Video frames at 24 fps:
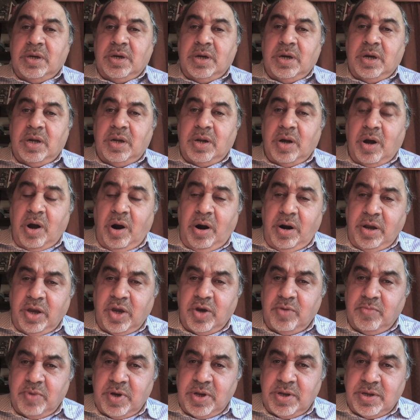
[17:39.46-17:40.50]
and
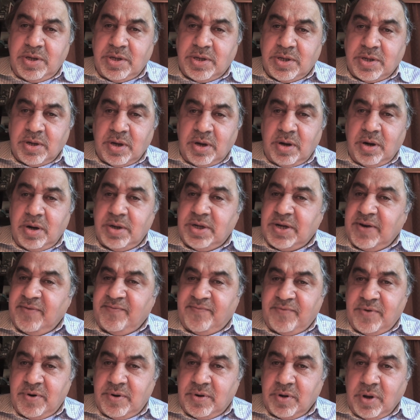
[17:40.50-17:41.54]
arguments are
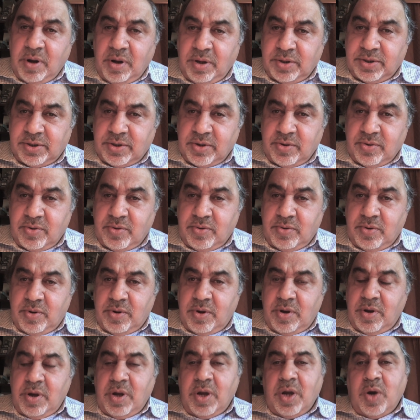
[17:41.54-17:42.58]
different also.
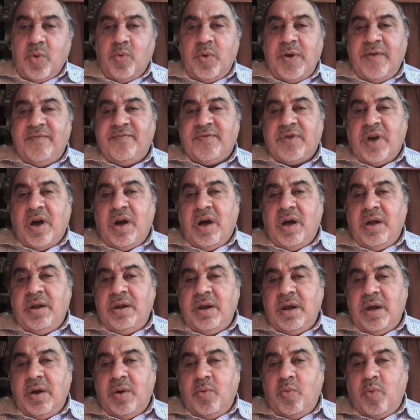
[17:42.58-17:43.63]
We have gone
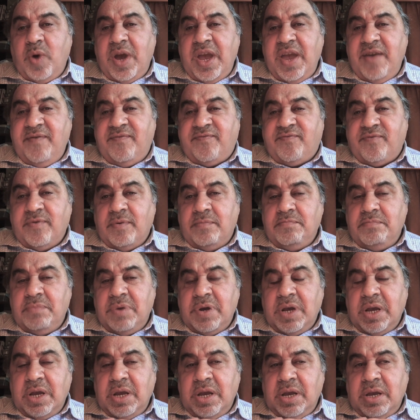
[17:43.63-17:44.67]
away from
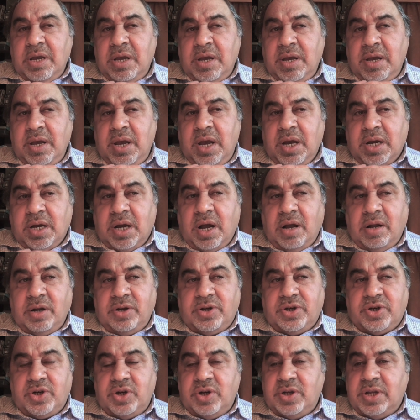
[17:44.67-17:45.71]
a
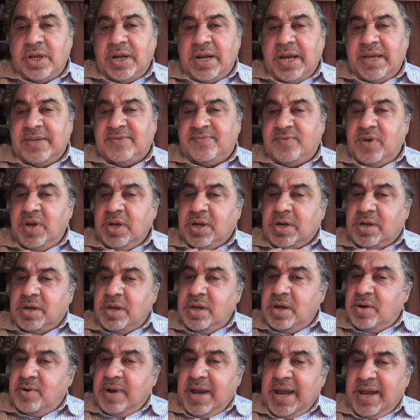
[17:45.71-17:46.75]
culture that has very
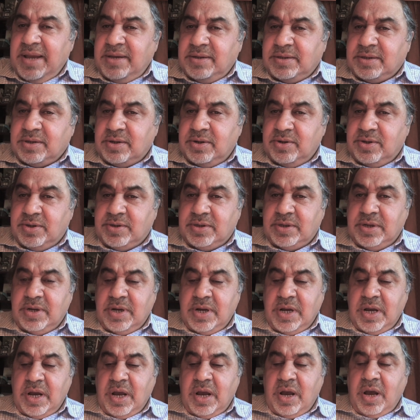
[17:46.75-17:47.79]
clear answers
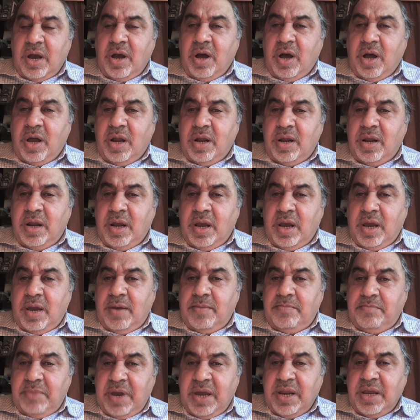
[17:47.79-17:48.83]
on
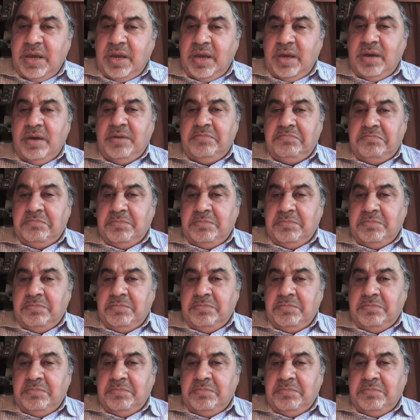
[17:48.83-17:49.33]
many